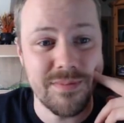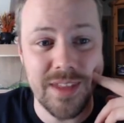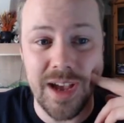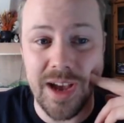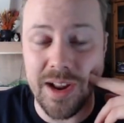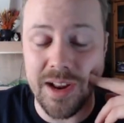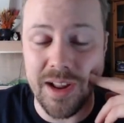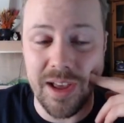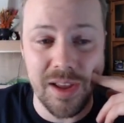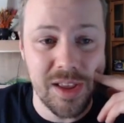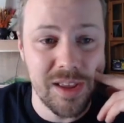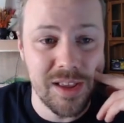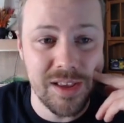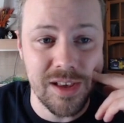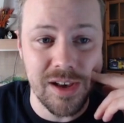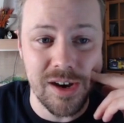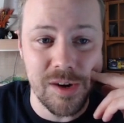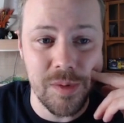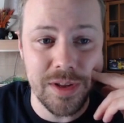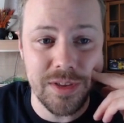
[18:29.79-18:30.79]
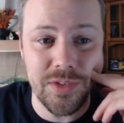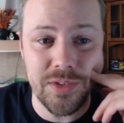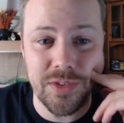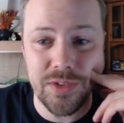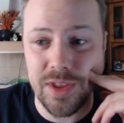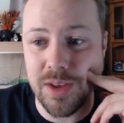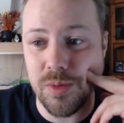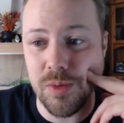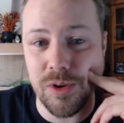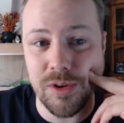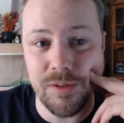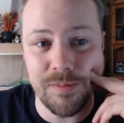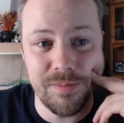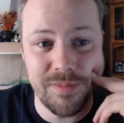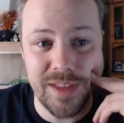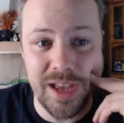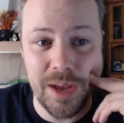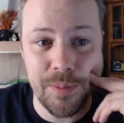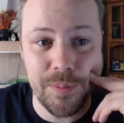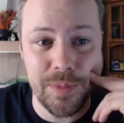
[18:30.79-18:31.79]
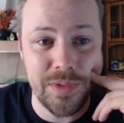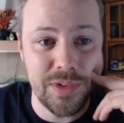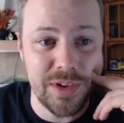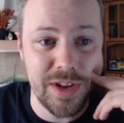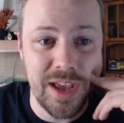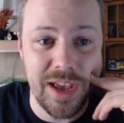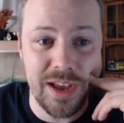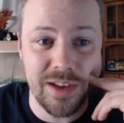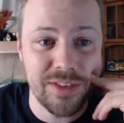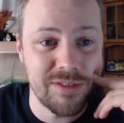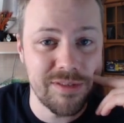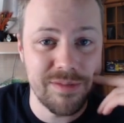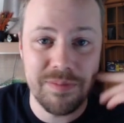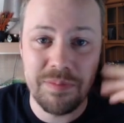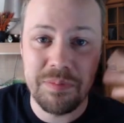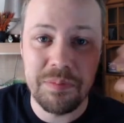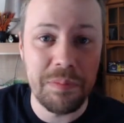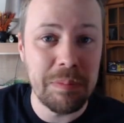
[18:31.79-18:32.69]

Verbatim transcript: And I can't wait to see what happens next.